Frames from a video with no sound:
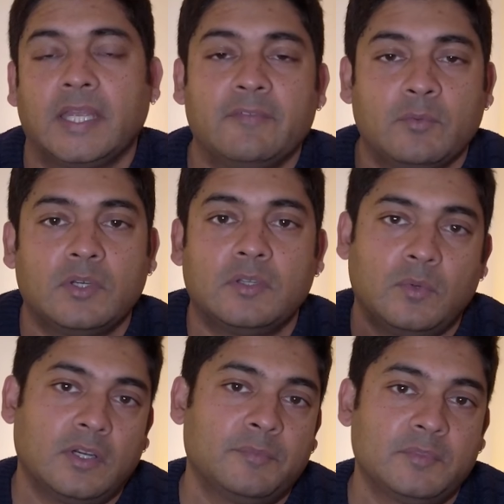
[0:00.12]
Hey
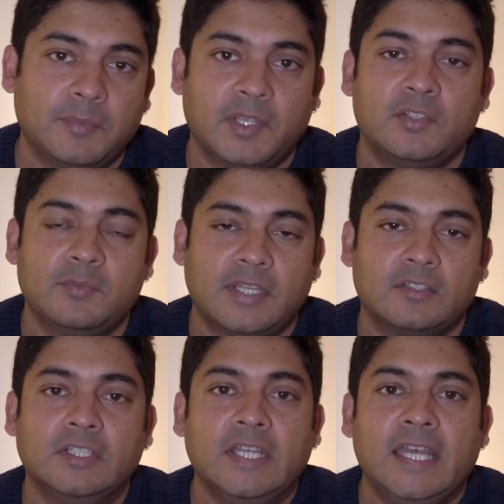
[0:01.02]
everyone, welcome to my YouTube
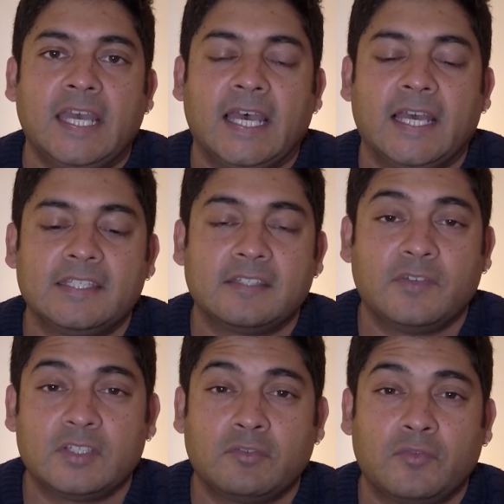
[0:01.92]
channel. This is
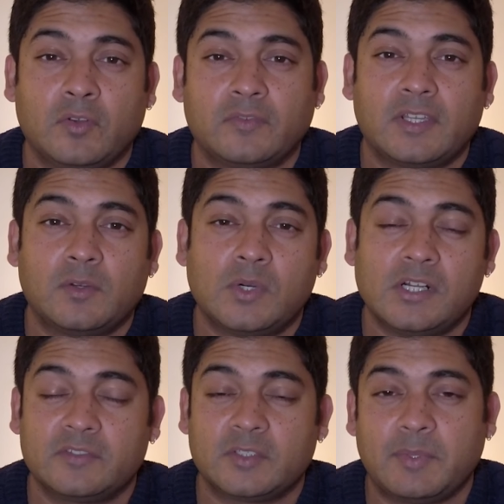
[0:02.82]
the first review I've done in a
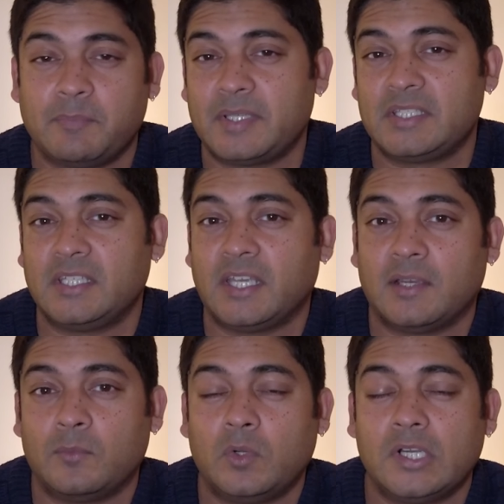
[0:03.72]
while, I've just been busy
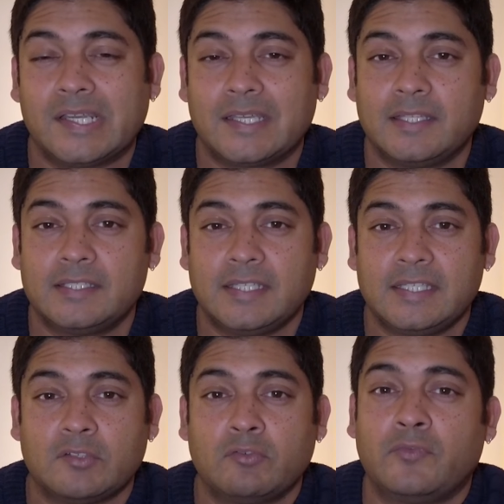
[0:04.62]
at work. This
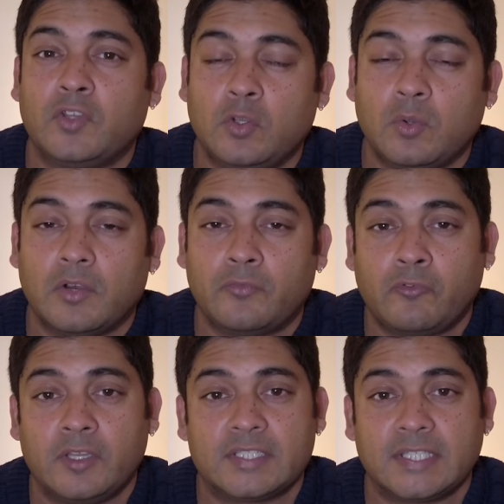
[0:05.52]
is a review of
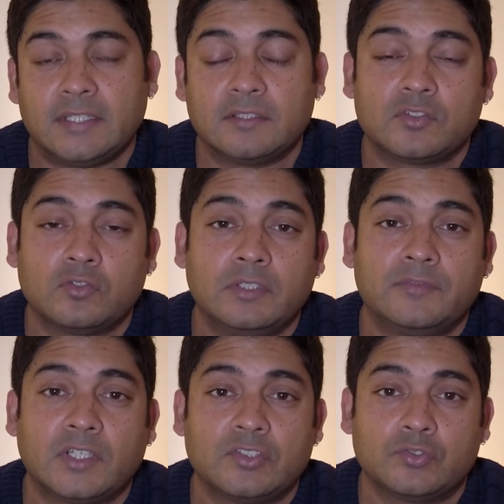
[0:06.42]
FreakScene, the story
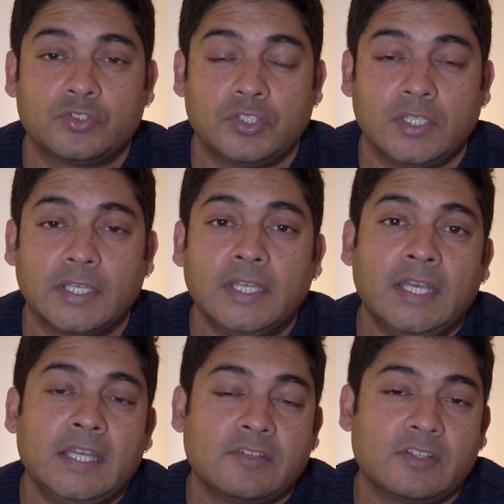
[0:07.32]
of Dinosaur Jr,
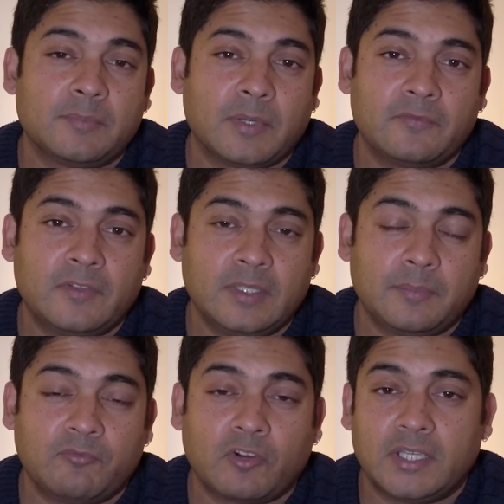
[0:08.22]
directed by
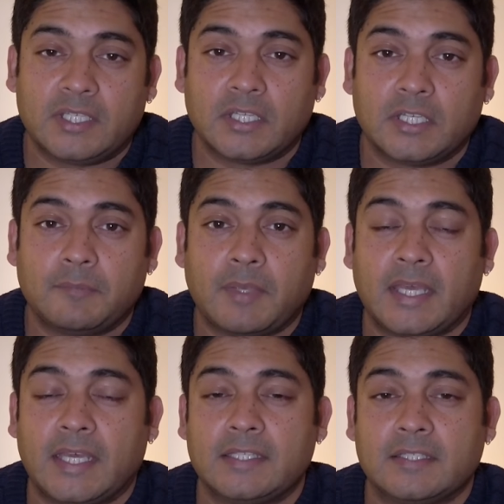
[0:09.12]
Philip Reichenheim,
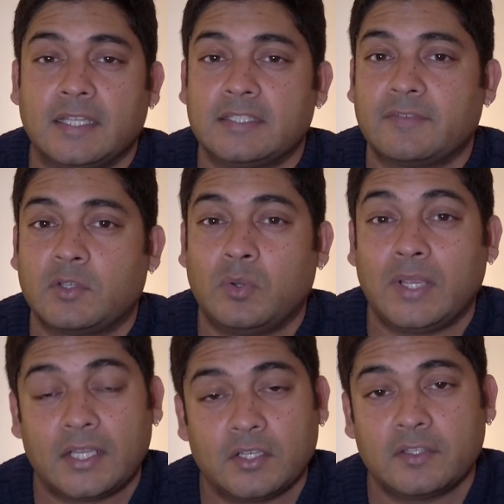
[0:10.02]
and let's have a
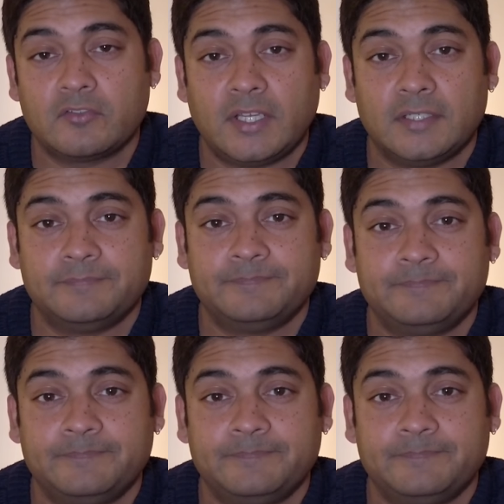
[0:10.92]
quick look at the trailer.